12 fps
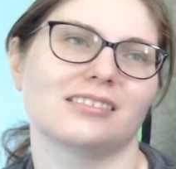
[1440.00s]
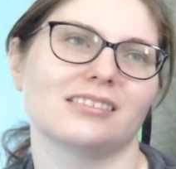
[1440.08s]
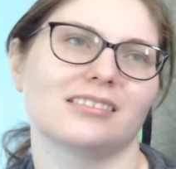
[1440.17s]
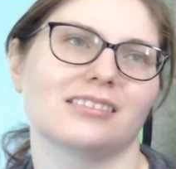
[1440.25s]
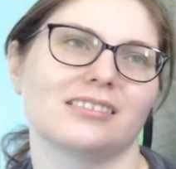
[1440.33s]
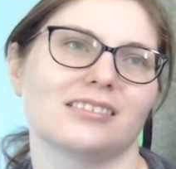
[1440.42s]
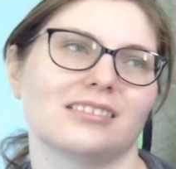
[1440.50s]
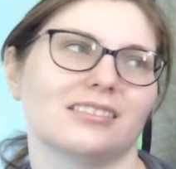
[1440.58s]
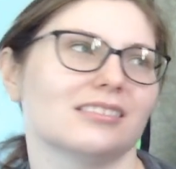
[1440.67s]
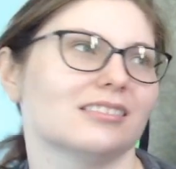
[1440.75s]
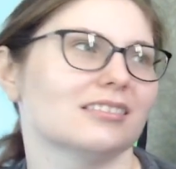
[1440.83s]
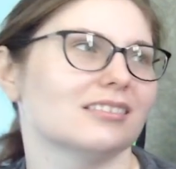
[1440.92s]

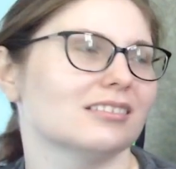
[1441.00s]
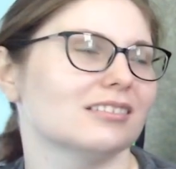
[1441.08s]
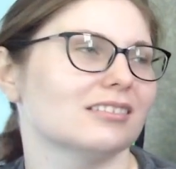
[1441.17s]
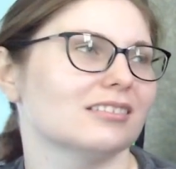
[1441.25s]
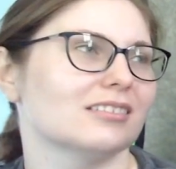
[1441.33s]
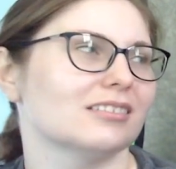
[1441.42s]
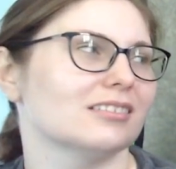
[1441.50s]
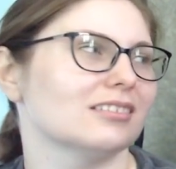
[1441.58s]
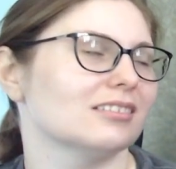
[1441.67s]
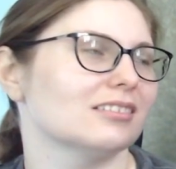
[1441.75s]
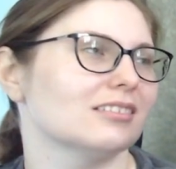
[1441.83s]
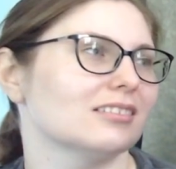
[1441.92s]

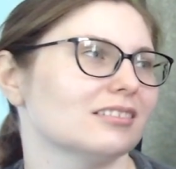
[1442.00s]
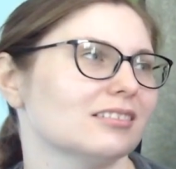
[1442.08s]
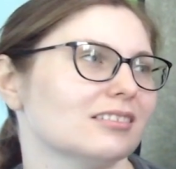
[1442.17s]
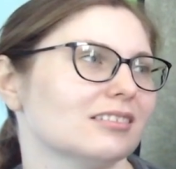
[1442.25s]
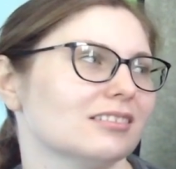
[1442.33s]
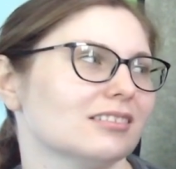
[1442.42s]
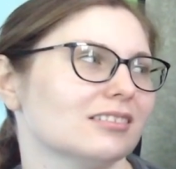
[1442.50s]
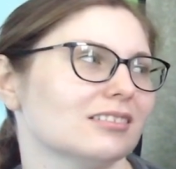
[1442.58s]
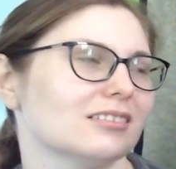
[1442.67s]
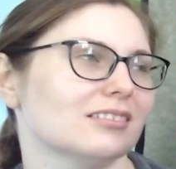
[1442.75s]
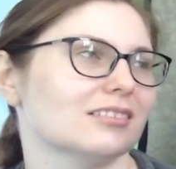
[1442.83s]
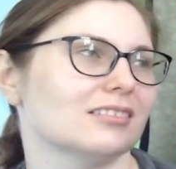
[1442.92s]

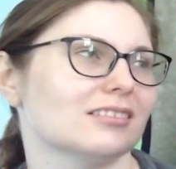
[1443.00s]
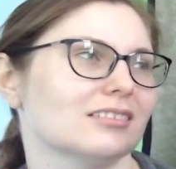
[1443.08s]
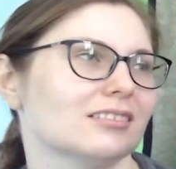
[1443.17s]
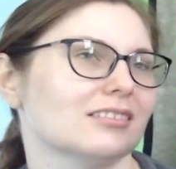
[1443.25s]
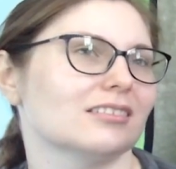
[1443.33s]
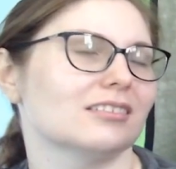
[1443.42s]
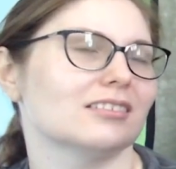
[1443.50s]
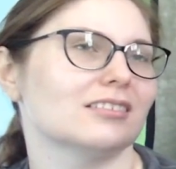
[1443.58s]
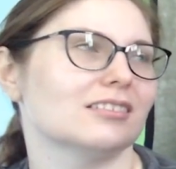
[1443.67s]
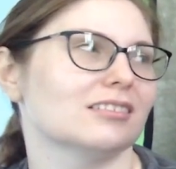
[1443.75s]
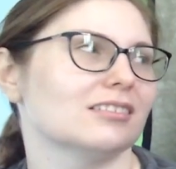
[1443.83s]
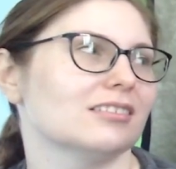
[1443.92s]

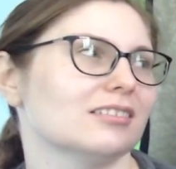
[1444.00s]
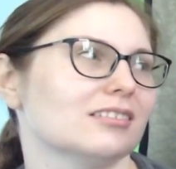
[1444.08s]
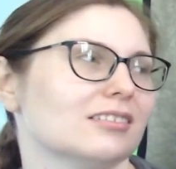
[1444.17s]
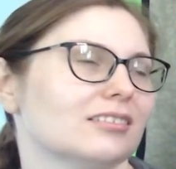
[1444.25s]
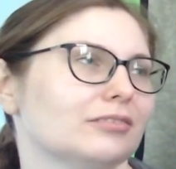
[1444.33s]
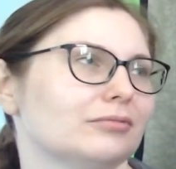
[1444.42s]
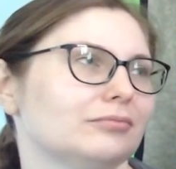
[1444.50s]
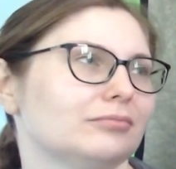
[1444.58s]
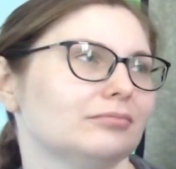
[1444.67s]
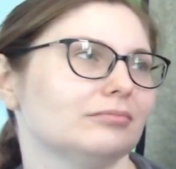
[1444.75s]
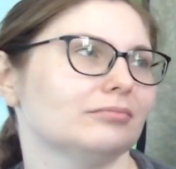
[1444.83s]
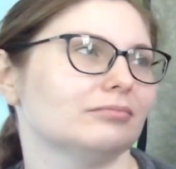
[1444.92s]

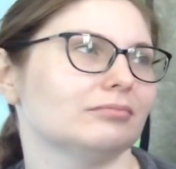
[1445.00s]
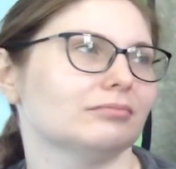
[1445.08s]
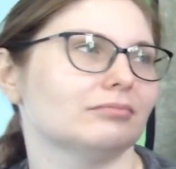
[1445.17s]
(silent)